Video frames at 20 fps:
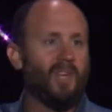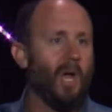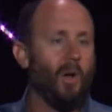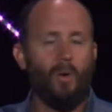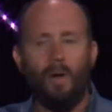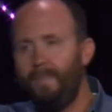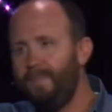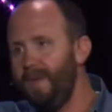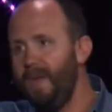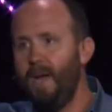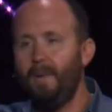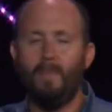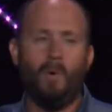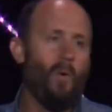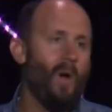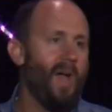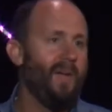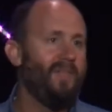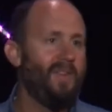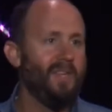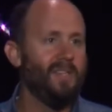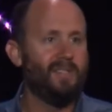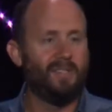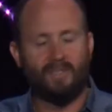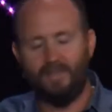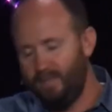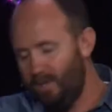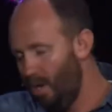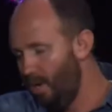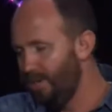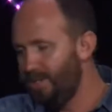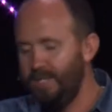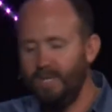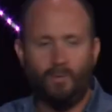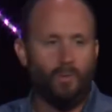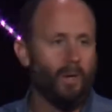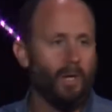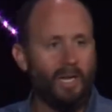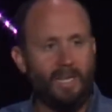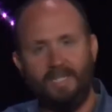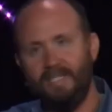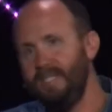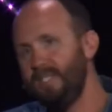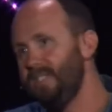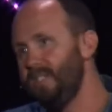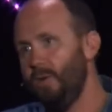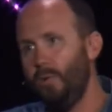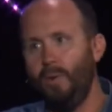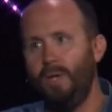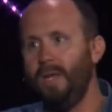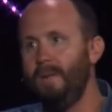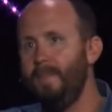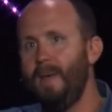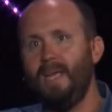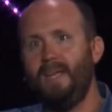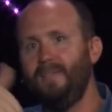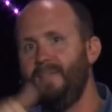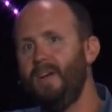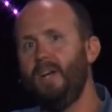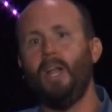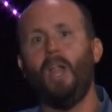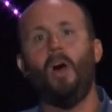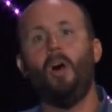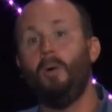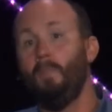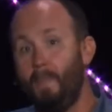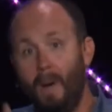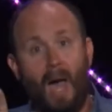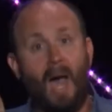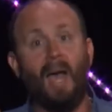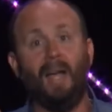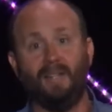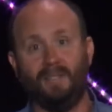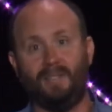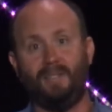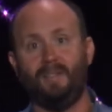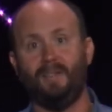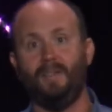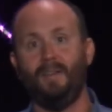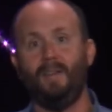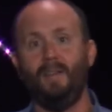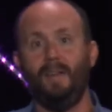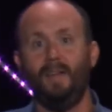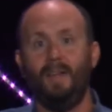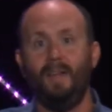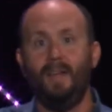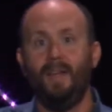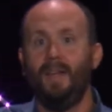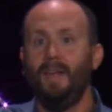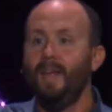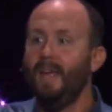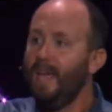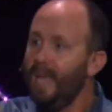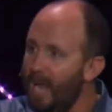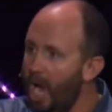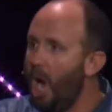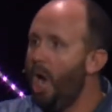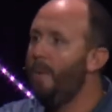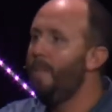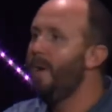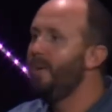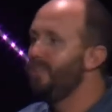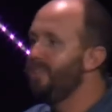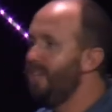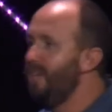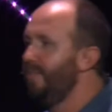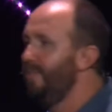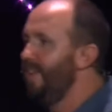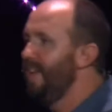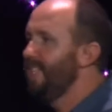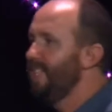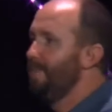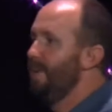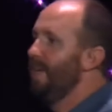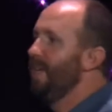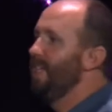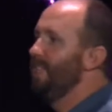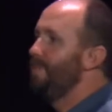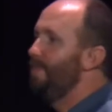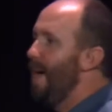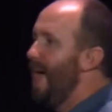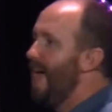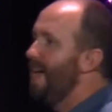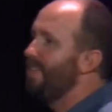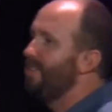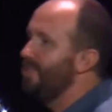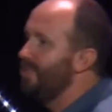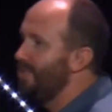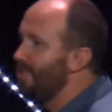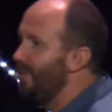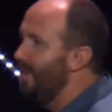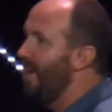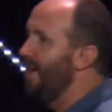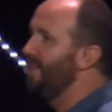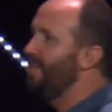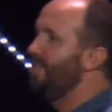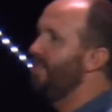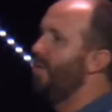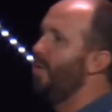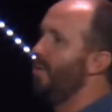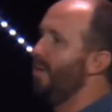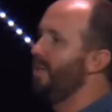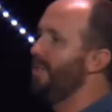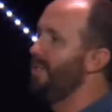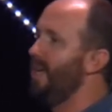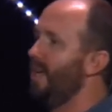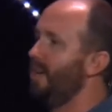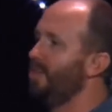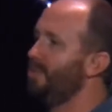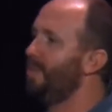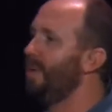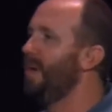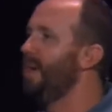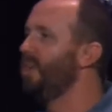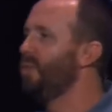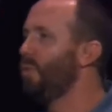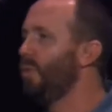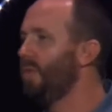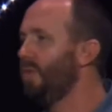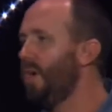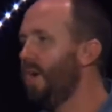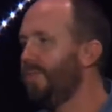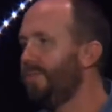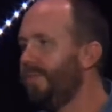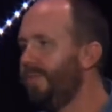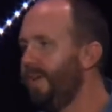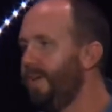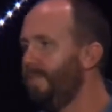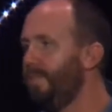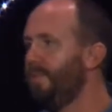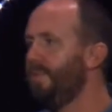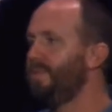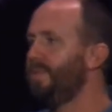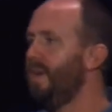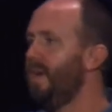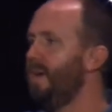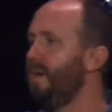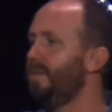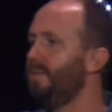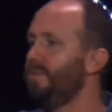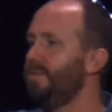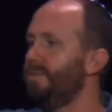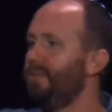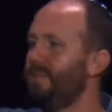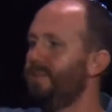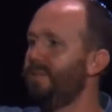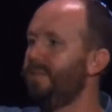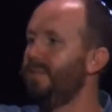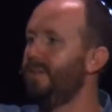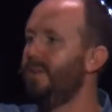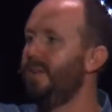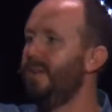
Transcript: go up there. My wife gets car sick real easy, so we didn't make it very long. But he almost convinced me because pastors are great storytellers. But here's what the author of Hebrews knows.